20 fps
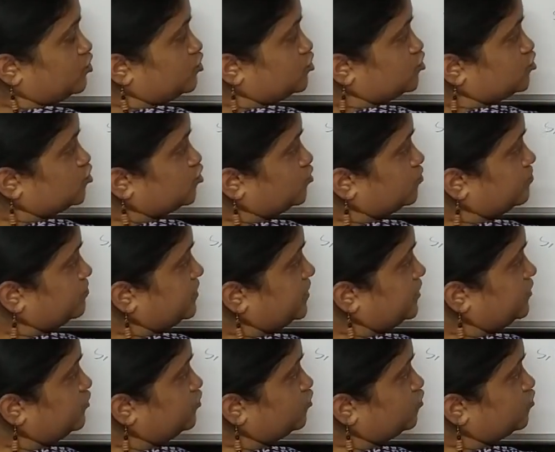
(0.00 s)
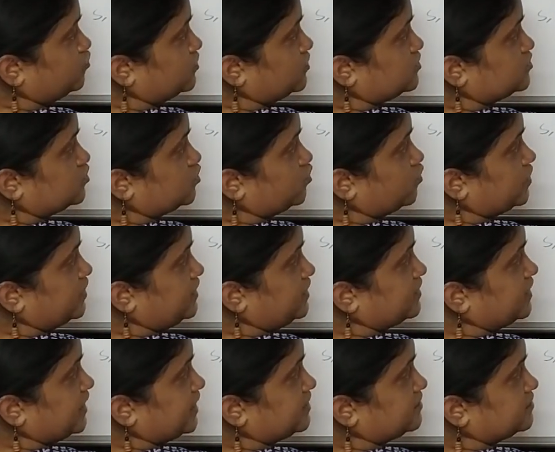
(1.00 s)
So B2 is going
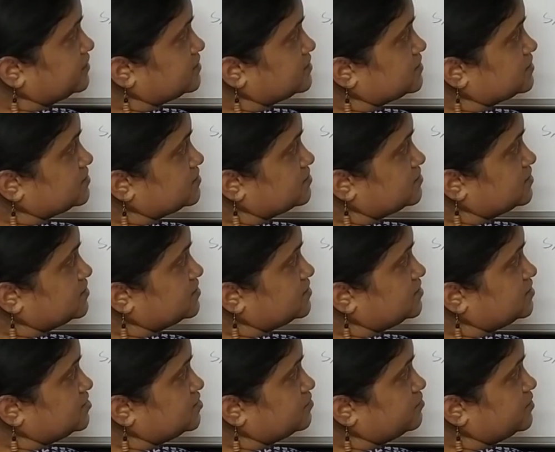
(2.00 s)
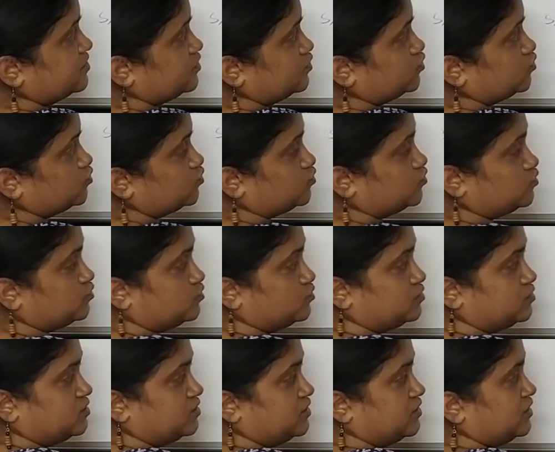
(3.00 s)
like this. This is B2.
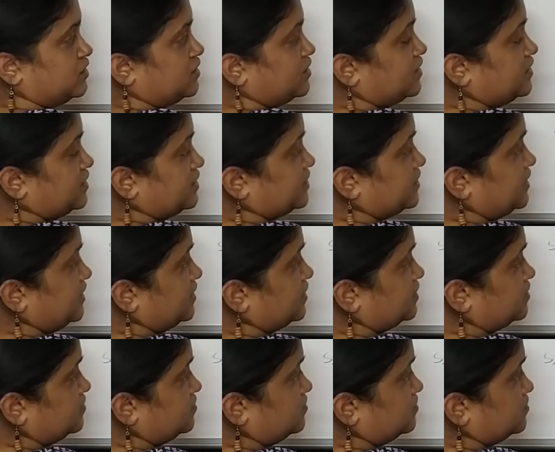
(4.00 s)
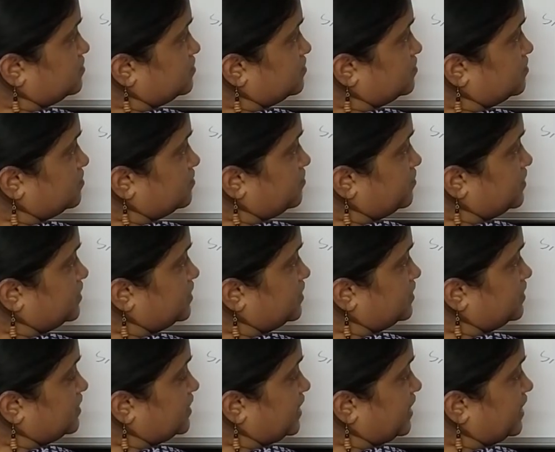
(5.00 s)
Then
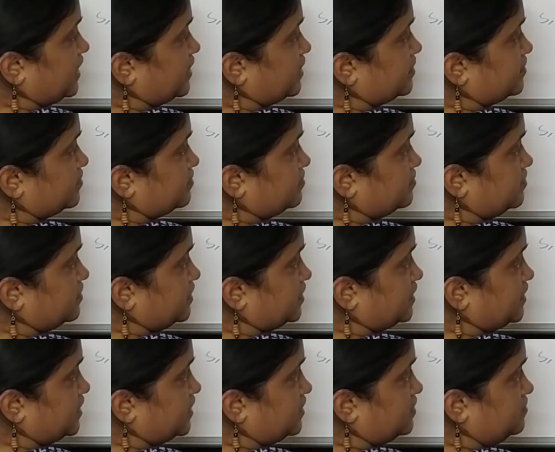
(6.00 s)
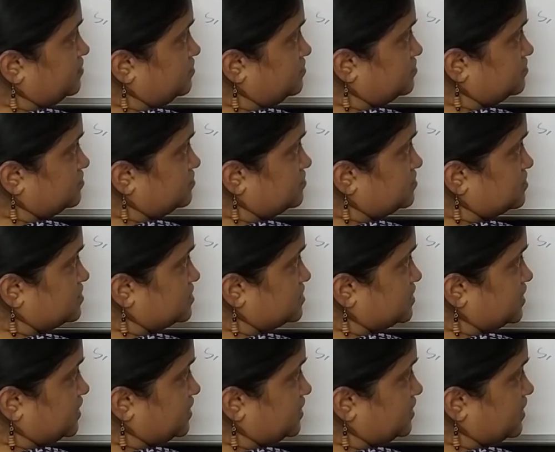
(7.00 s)
we can again
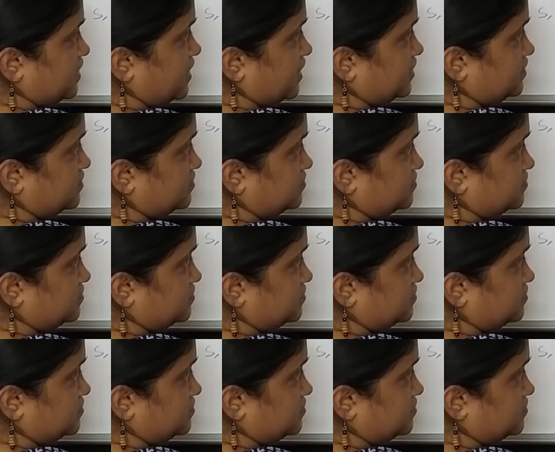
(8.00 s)
say that